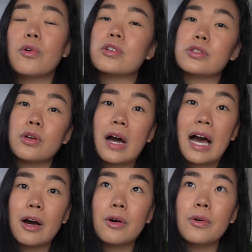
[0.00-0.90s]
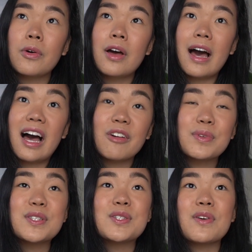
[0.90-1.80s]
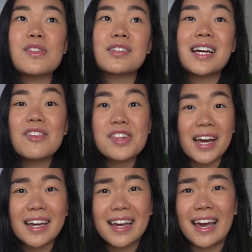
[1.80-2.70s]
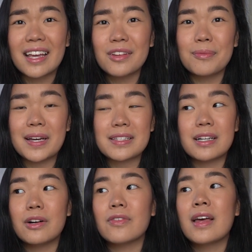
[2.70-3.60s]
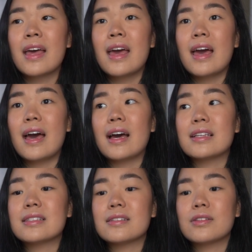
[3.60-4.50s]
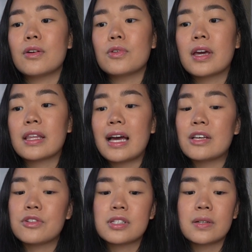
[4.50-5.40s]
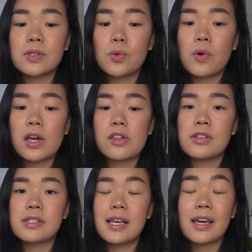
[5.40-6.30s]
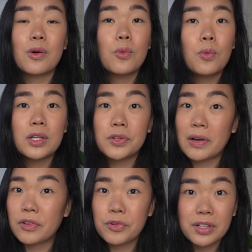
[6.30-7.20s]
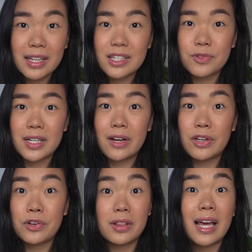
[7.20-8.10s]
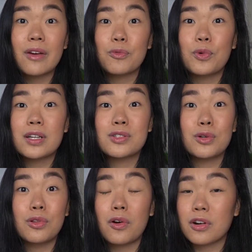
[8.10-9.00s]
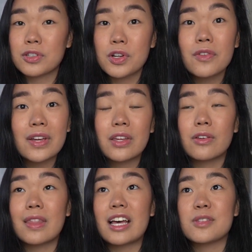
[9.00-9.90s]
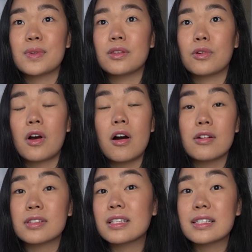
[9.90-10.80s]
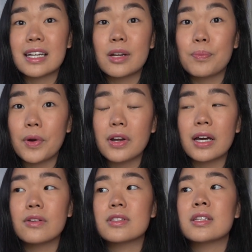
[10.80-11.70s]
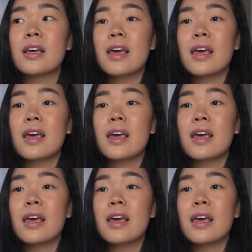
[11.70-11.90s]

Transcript: goals, you know, how I've been doing, just kind of checking in on myself. And, you know, you can ask yourself some questions like, what do you have to release right now in your life? What's no longer serving you that's been, you know, causing these kind of burnouts?